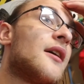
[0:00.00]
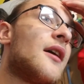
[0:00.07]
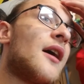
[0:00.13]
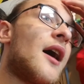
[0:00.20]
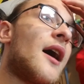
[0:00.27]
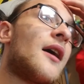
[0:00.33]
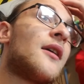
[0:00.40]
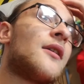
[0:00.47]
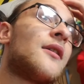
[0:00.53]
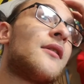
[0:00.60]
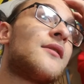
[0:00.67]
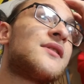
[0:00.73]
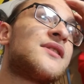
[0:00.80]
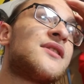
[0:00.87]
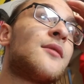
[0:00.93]
I don't
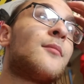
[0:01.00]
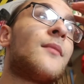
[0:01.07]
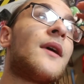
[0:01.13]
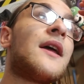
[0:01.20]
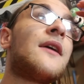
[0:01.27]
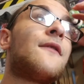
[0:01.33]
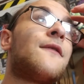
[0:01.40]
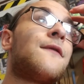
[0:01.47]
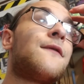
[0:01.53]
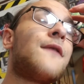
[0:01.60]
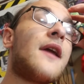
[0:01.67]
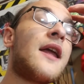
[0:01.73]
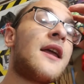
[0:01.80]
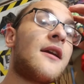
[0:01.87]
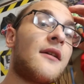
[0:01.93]
know, some like
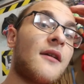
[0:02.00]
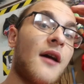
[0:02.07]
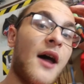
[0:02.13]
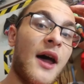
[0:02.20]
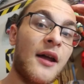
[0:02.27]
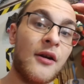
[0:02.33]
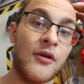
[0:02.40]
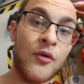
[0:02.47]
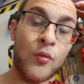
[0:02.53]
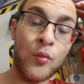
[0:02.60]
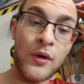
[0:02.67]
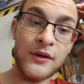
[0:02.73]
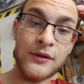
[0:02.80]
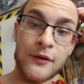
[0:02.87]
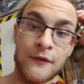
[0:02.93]
fake, I don't know
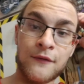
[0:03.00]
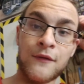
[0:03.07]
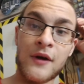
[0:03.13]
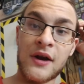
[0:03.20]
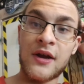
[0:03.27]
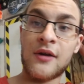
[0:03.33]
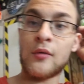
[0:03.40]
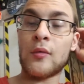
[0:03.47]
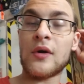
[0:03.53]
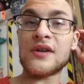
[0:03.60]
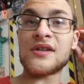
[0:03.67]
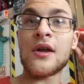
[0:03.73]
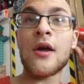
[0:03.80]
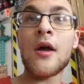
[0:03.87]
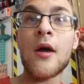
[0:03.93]
what the frick it
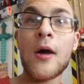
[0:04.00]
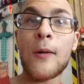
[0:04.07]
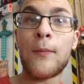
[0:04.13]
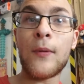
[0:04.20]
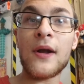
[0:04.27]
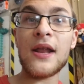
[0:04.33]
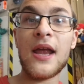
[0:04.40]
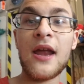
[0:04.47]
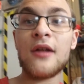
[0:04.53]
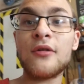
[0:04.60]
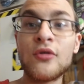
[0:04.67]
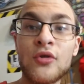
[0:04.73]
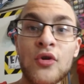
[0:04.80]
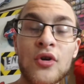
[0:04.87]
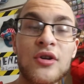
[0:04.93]
was, but it
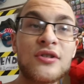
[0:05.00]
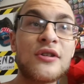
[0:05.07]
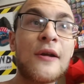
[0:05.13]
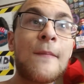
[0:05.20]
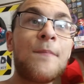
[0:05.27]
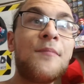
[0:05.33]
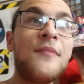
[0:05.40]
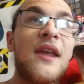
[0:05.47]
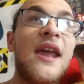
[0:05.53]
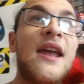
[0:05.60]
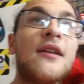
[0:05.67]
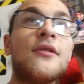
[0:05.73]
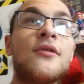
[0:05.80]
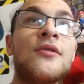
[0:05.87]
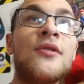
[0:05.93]

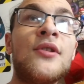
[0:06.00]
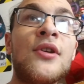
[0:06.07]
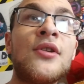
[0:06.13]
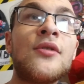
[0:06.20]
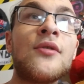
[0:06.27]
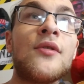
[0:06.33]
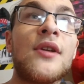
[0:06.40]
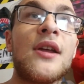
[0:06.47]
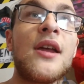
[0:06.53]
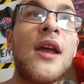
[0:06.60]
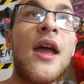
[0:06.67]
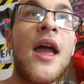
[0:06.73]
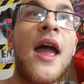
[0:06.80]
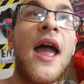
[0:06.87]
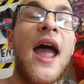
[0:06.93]
literally
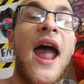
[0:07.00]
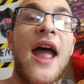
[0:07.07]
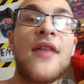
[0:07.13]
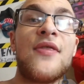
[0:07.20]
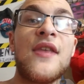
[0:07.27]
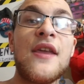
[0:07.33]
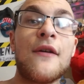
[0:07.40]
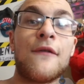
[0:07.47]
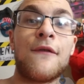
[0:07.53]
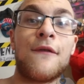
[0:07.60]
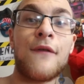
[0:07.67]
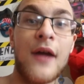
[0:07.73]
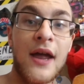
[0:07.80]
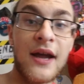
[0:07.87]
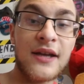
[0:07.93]
had the
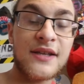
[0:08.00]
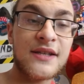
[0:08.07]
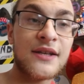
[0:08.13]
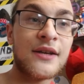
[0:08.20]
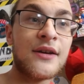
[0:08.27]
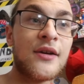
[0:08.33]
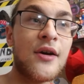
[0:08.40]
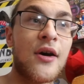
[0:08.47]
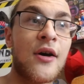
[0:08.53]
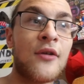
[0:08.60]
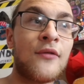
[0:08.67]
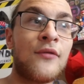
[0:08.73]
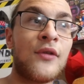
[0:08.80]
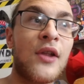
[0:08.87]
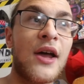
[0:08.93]
effect
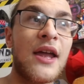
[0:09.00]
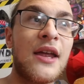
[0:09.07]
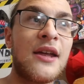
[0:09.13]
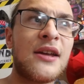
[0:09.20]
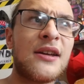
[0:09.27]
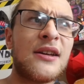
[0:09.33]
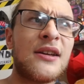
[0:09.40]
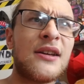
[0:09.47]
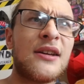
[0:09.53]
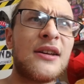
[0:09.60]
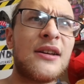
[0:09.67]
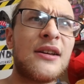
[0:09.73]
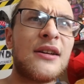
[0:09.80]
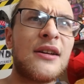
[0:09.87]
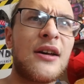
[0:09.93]
of like,
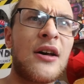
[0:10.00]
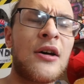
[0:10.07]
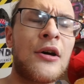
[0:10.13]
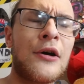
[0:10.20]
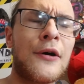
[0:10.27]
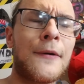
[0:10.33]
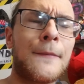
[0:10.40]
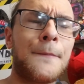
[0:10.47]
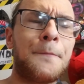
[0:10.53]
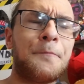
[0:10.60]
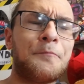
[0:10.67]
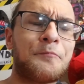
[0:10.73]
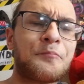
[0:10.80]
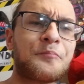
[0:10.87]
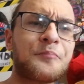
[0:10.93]
didn't